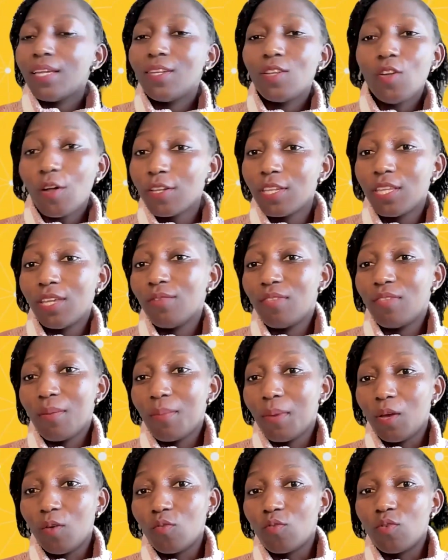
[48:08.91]
not give
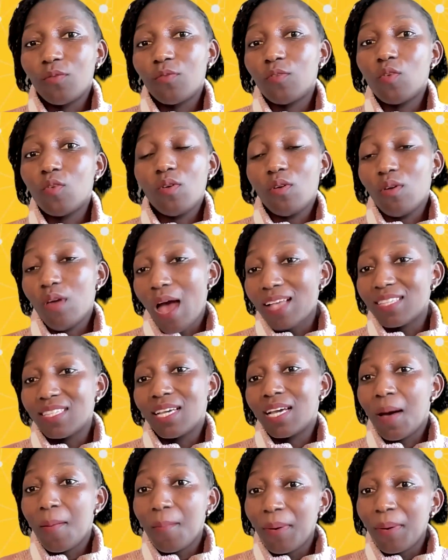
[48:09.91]
them a good review as
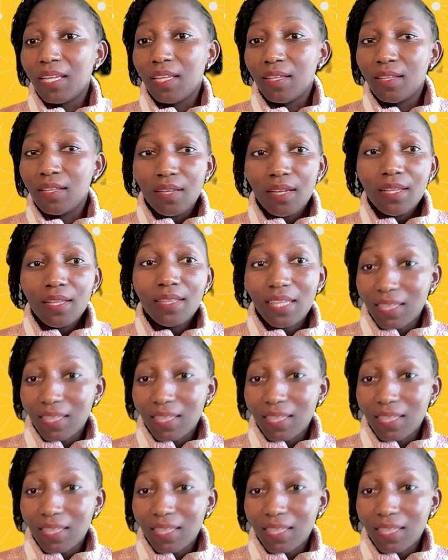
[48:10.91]
a company,